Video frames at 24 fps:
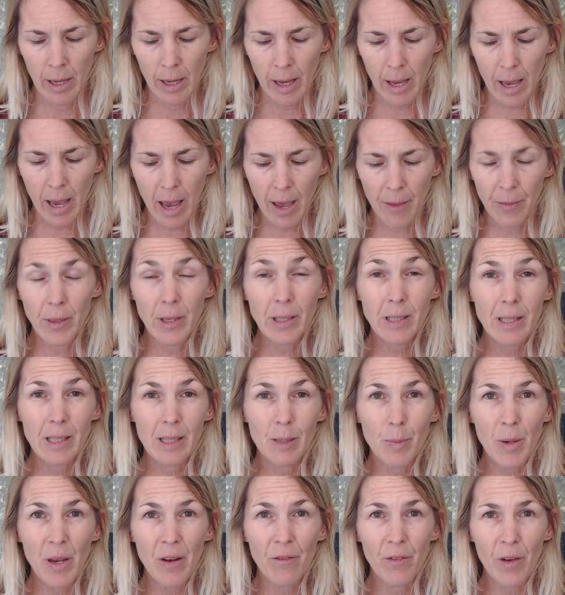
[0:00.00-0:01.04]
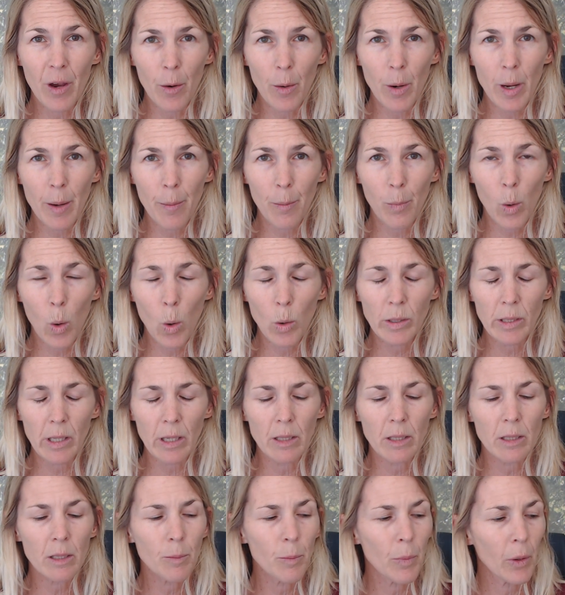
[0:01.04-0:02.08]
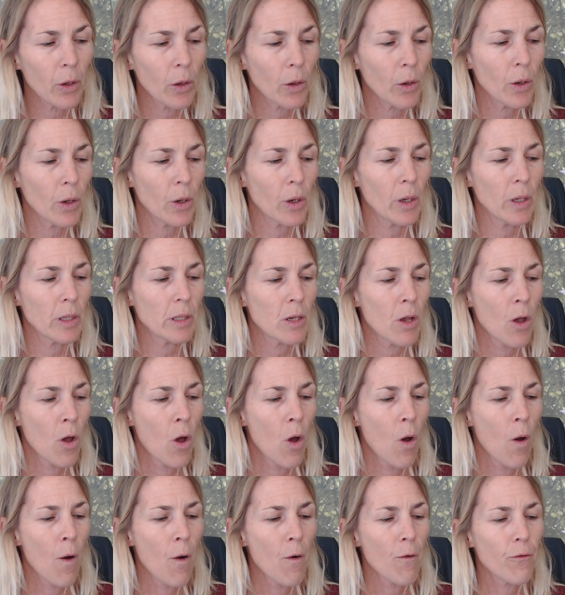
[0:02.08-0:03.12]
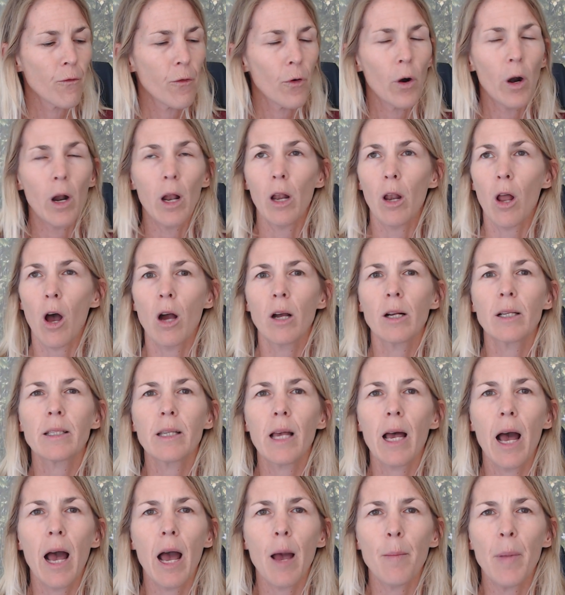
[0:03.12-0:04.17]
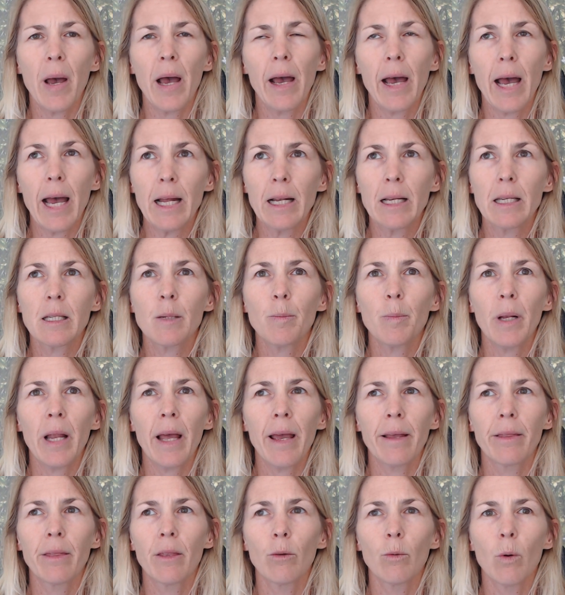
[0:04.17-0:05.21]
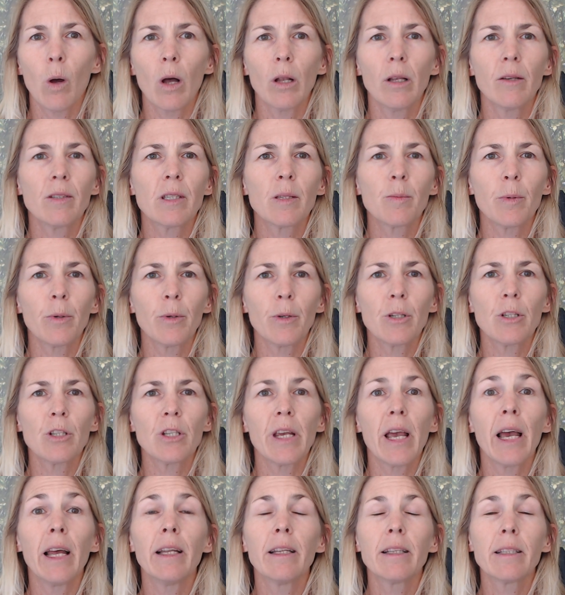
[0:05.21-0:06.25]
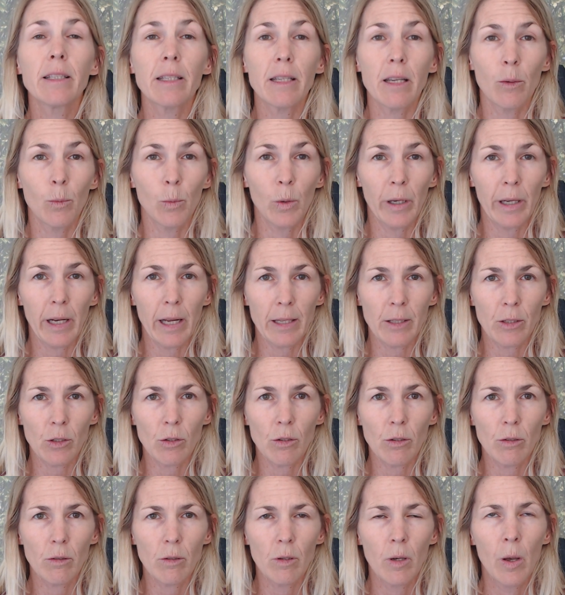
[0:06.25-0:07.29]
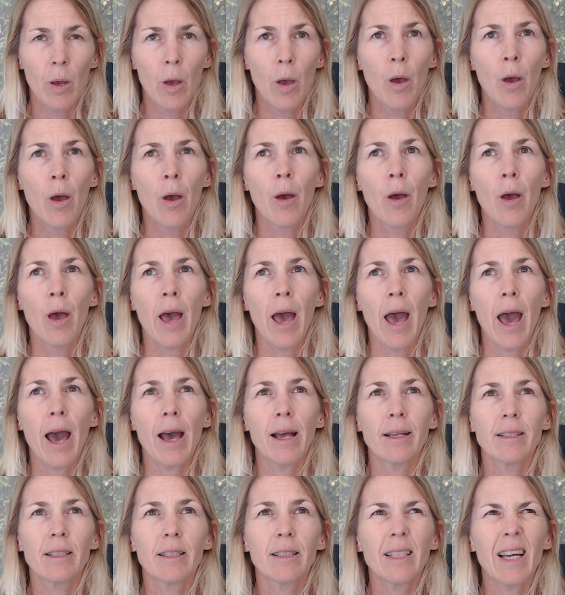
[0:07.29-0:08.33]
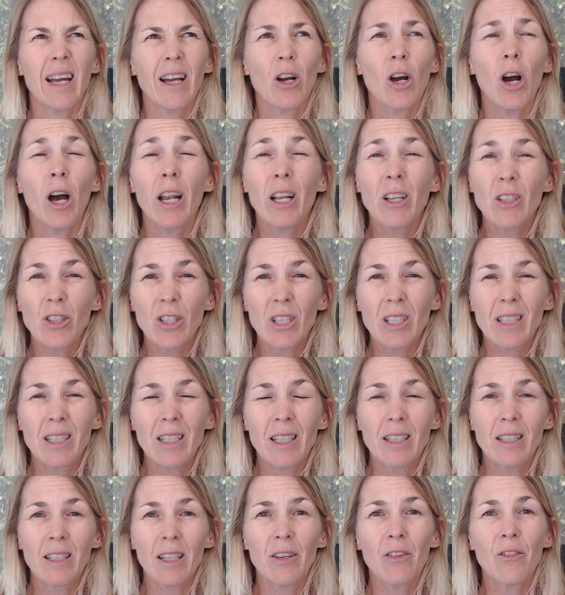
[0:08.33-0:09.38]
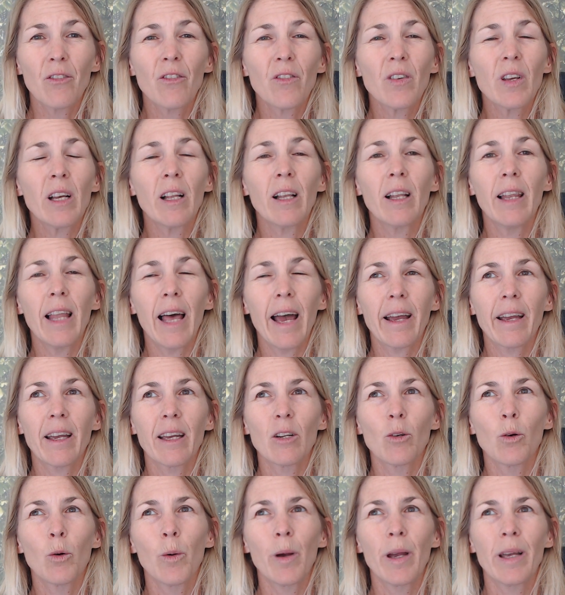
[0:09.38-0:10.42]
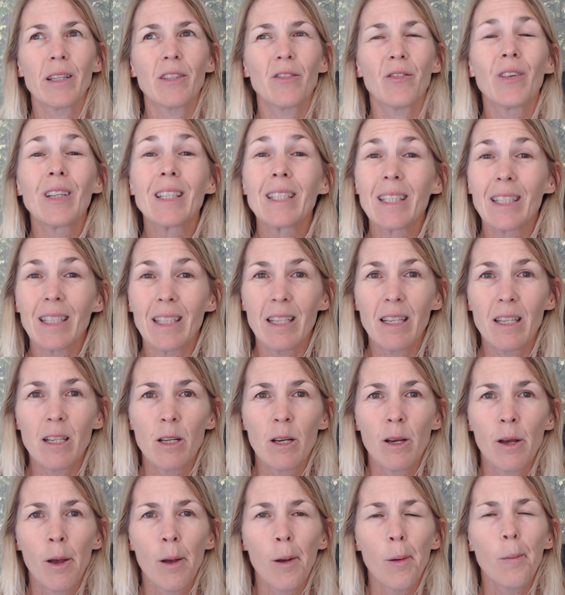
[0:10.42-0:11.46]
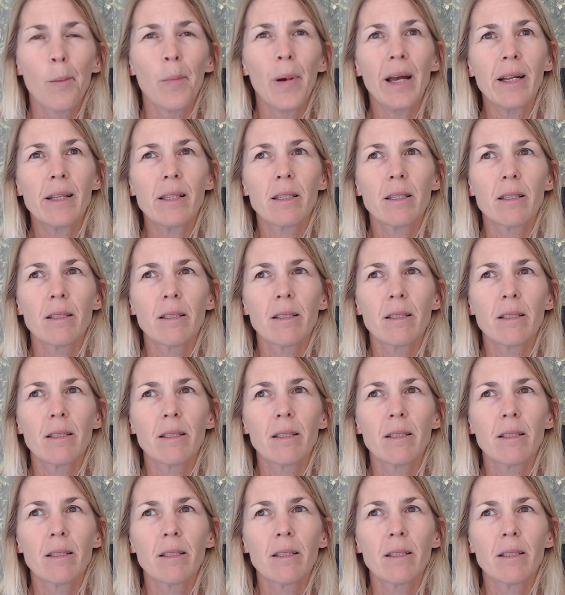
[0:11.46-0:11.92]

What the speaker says: And this has been very important because for a long time I underplayed the role of spirituality in what I do. As a psychologist, it didn't feel like it always fitted, but